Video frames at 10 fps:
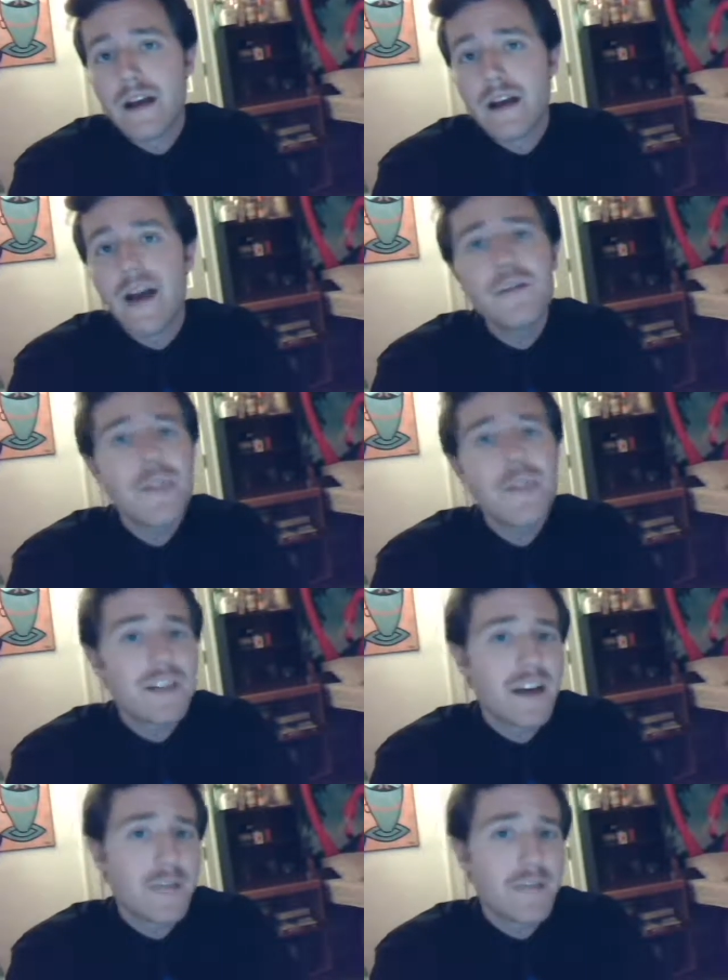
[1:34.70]
I don't want to
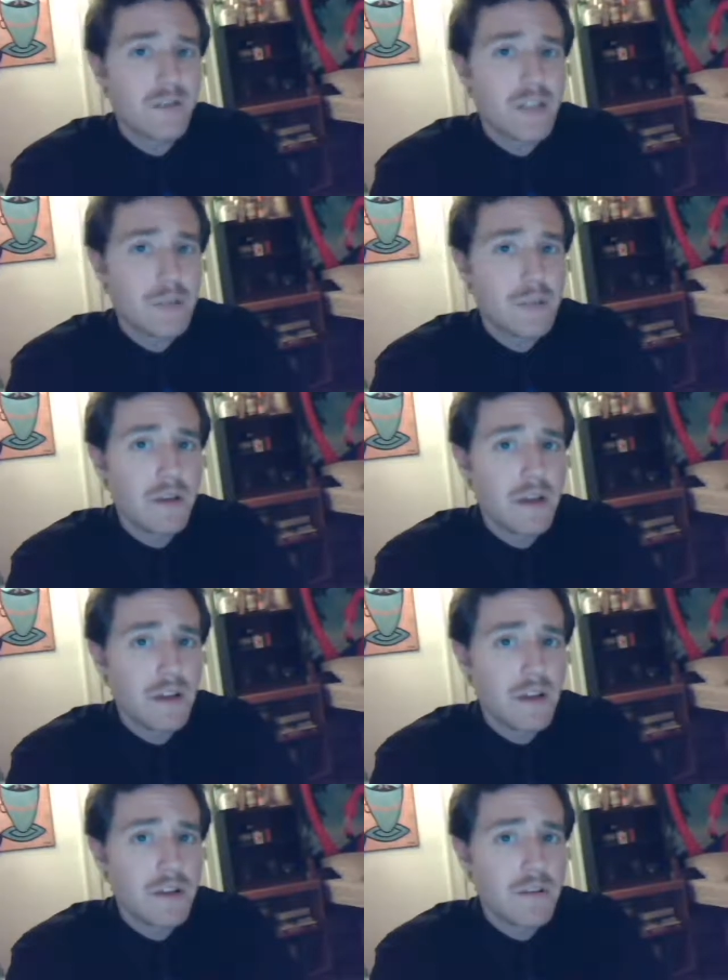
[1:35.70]
dive too deeply
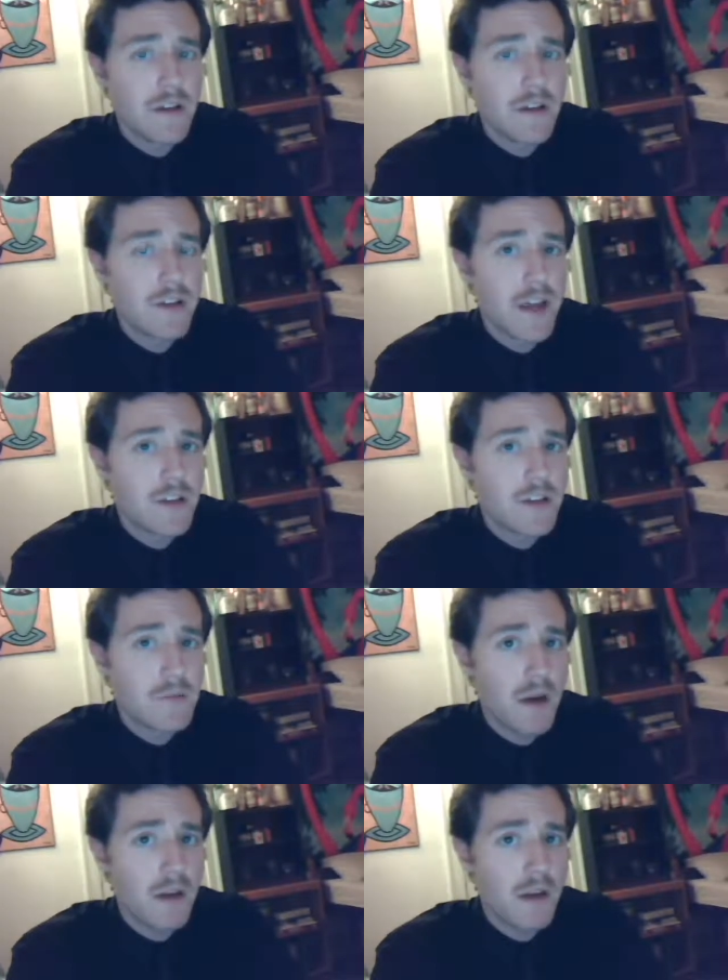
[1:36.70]
into education
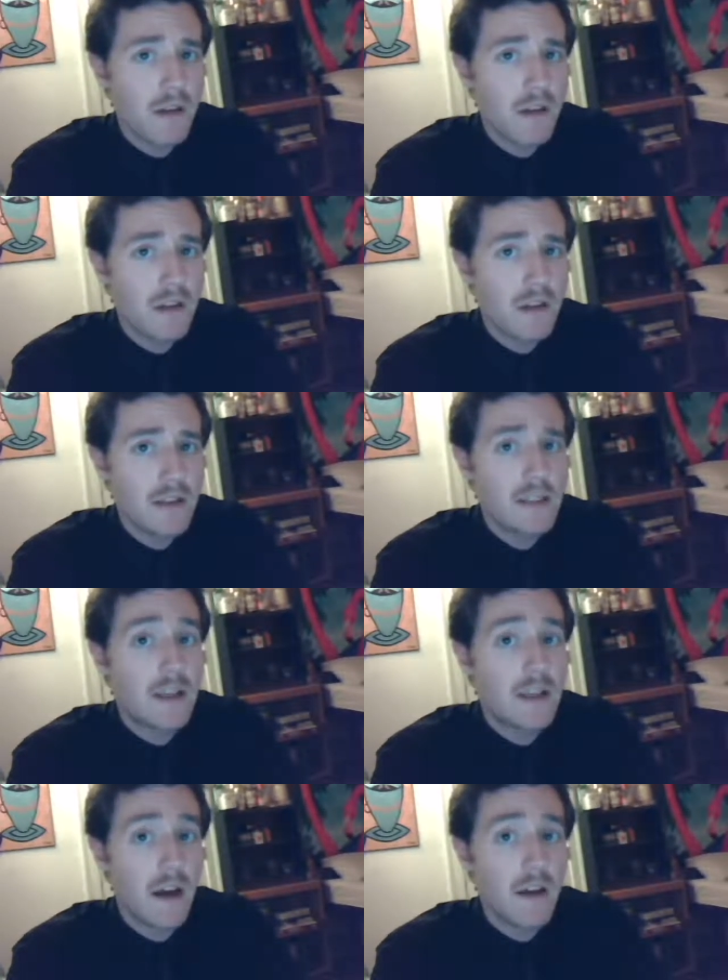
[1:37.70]
policy
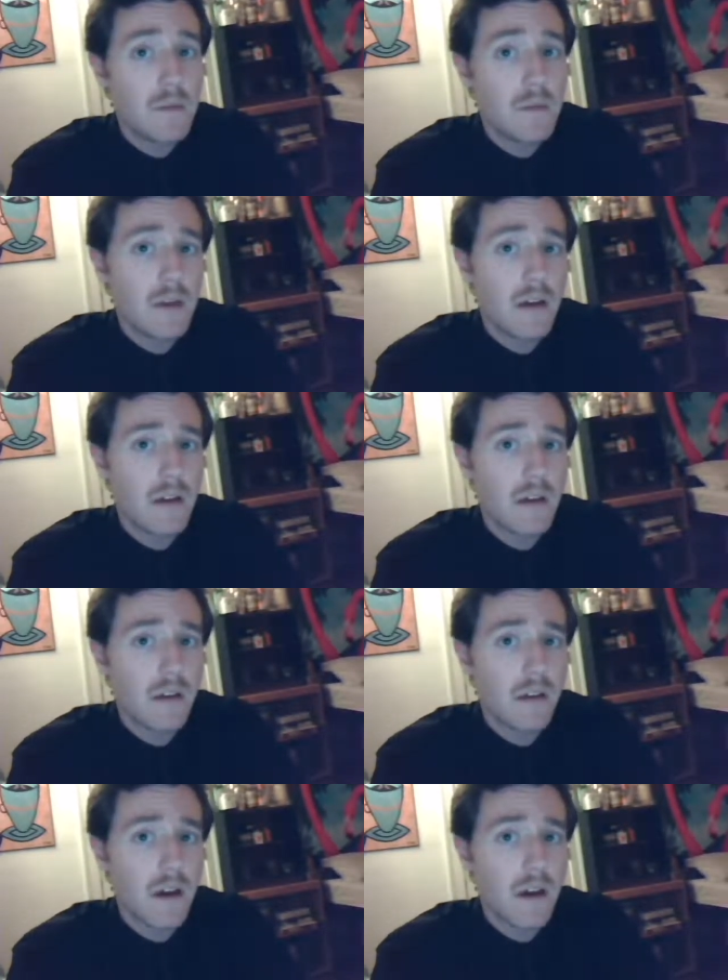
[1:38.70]
tonight
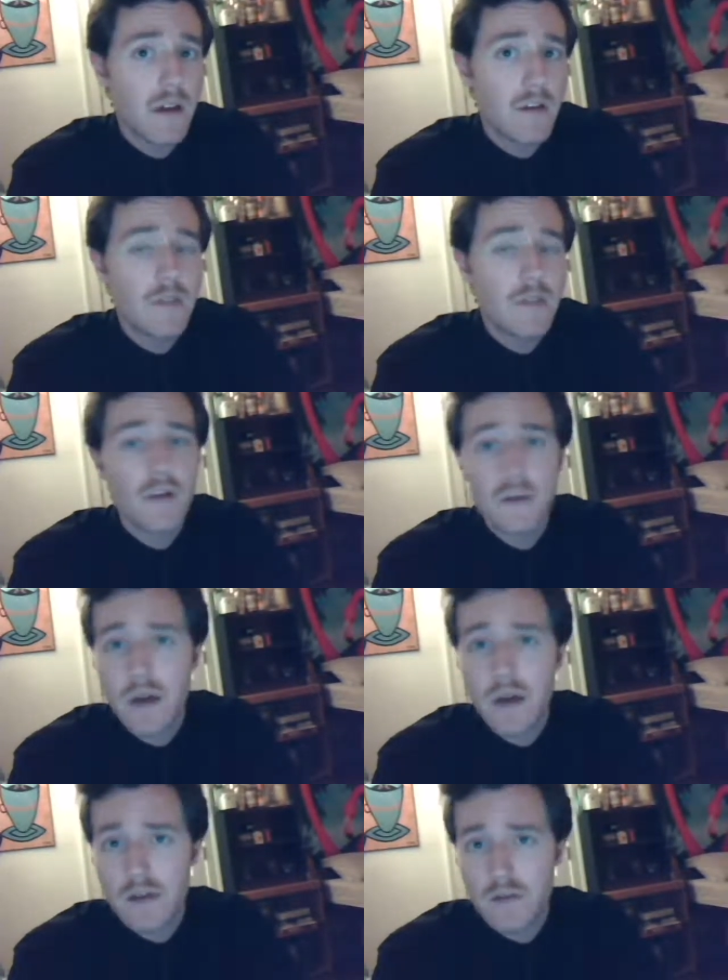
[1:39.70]
because I've got a friend of
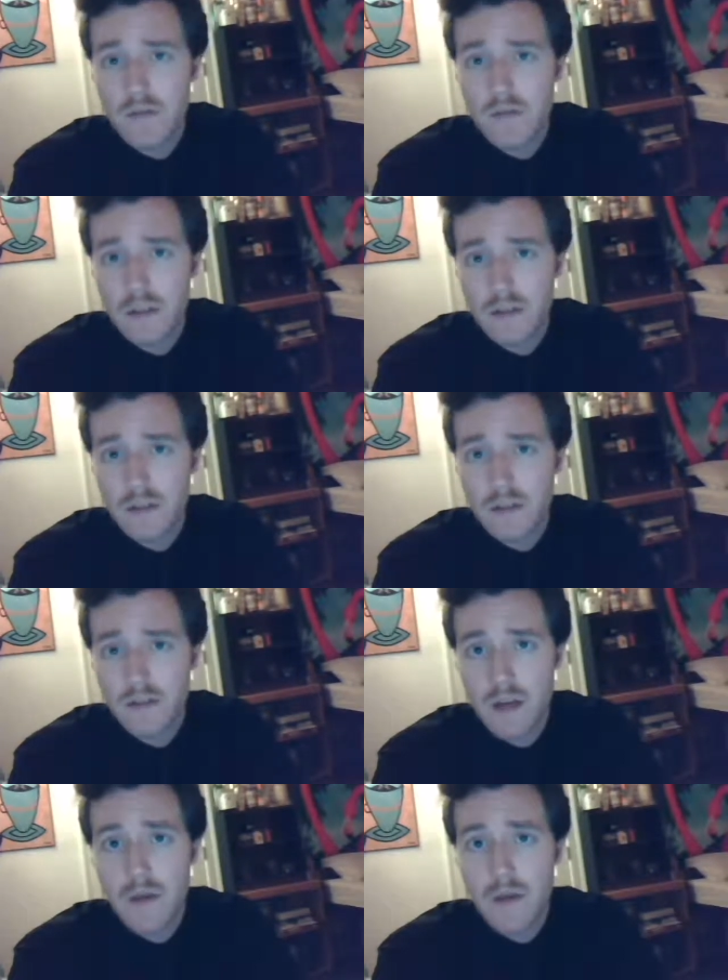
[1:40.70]
mine who agreed to
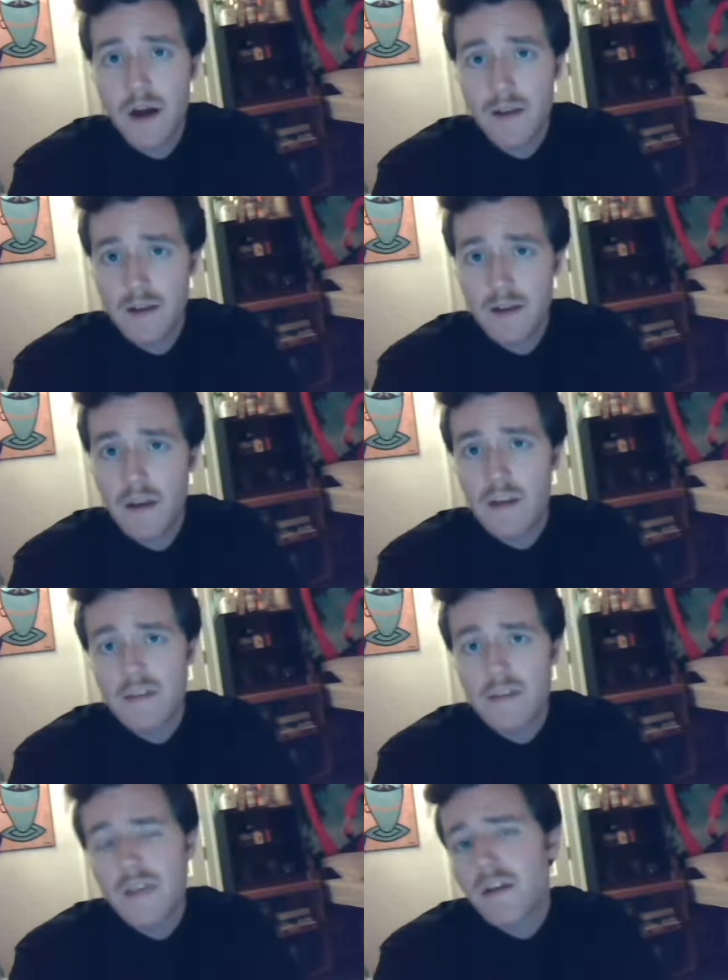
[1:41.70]
come on and
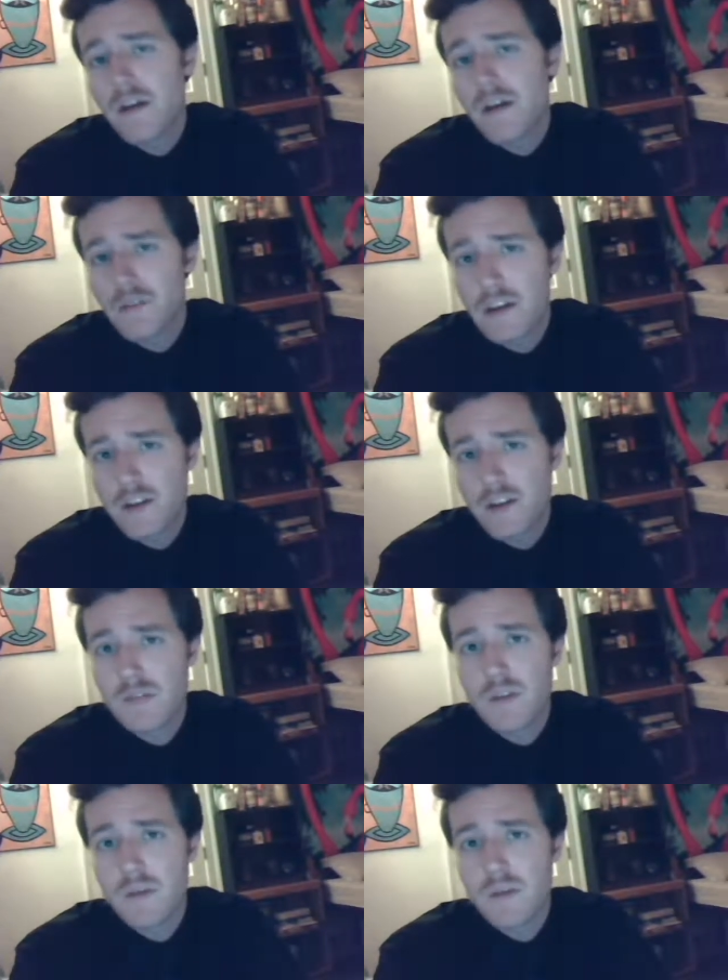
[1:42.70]
sort of have a conversation
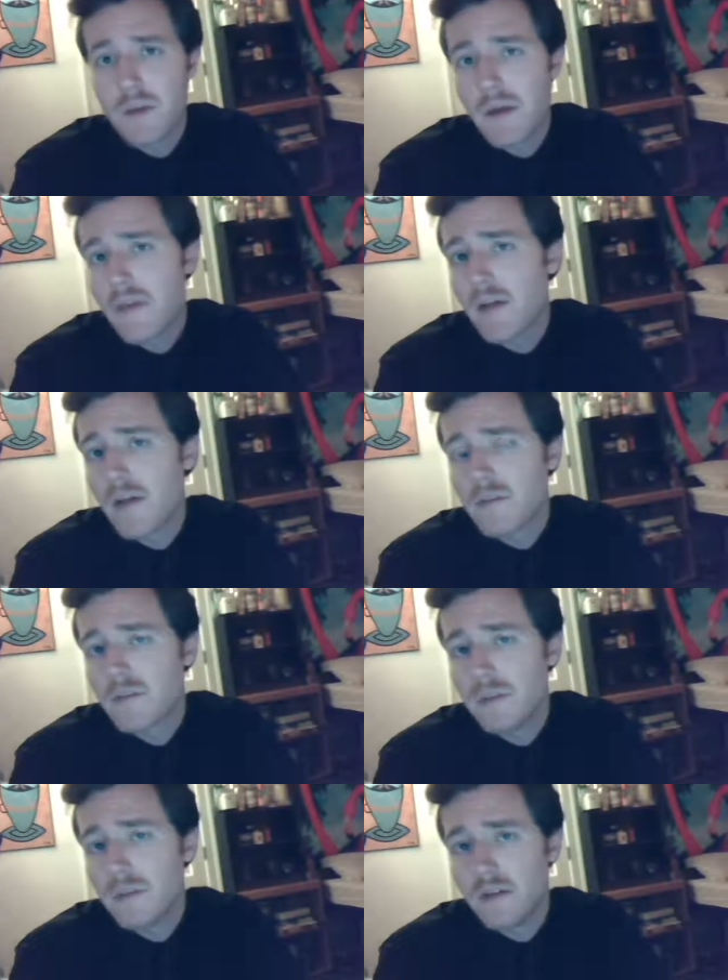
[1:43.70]
with me about that, which
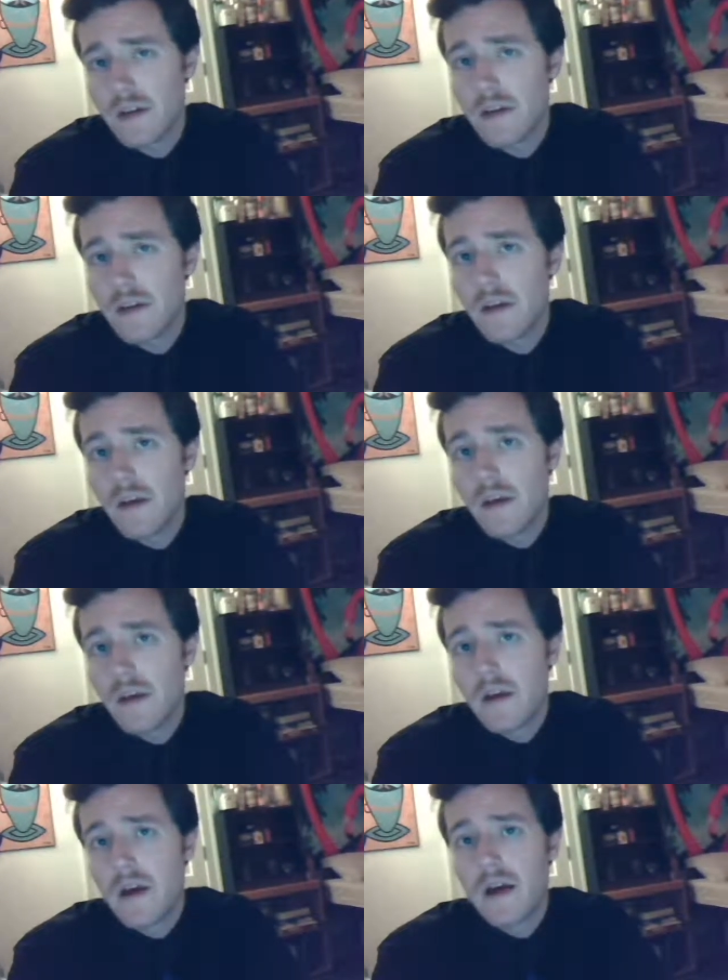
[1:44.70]
will be good.
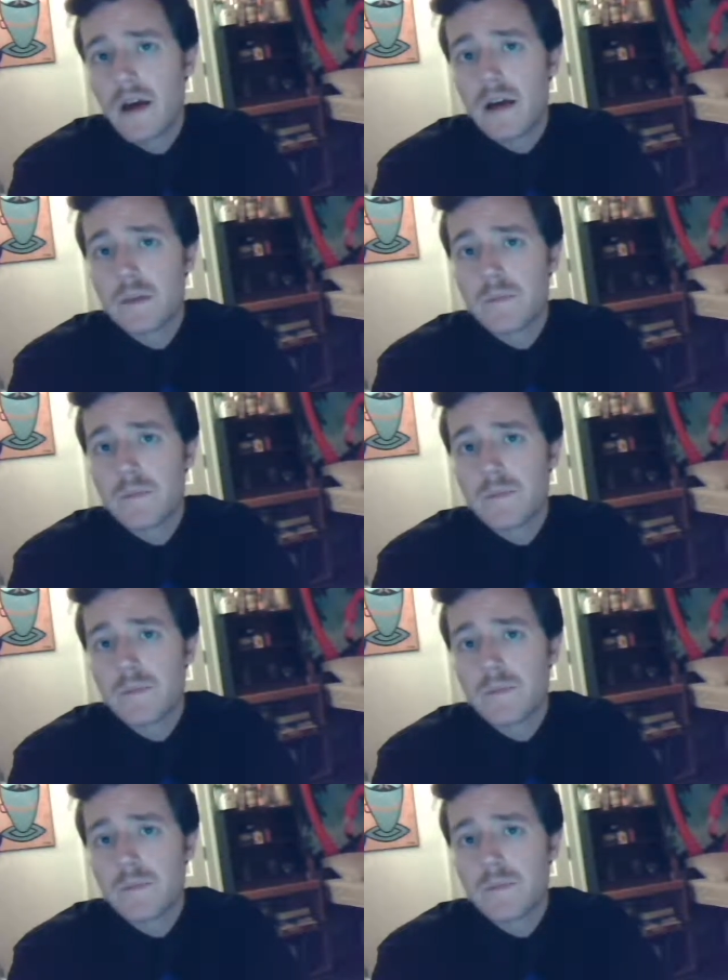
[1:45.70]
Um,